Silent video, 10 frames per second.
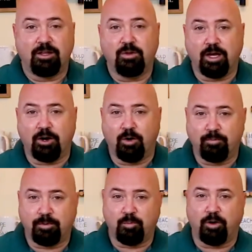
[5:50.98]
you get home
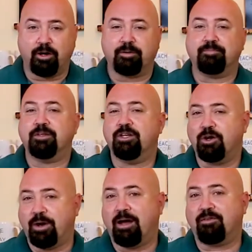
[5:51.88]
from work, you
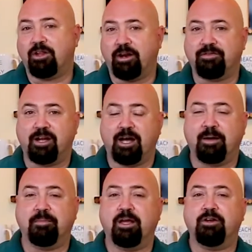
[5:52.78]
don't have a lot of
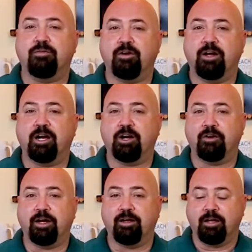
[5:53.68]
time, and you're very
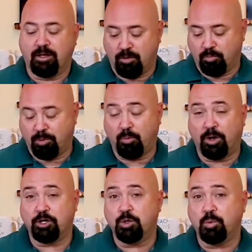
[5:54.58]
hungry. But
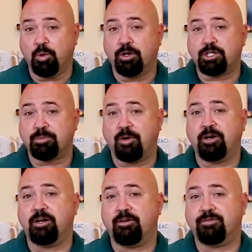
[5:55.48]
what you were smart
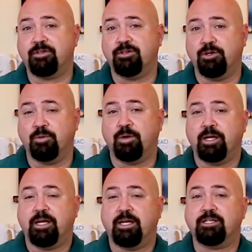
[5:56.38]
enough to do
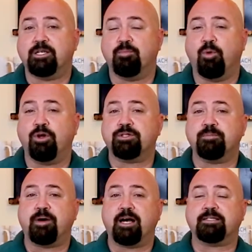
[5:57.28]
is to boil some
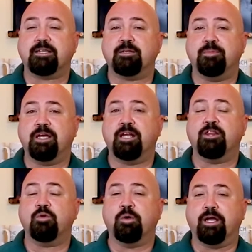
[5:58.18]
pasta at the beginning of
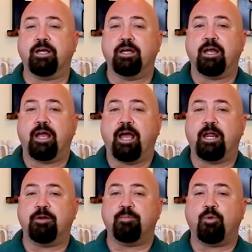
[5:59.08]
the week and
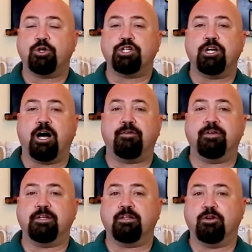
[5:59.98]
to portion it off
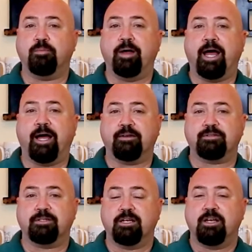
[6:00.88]
into little
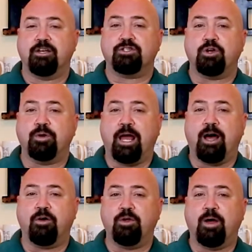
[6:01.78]
bags. So now you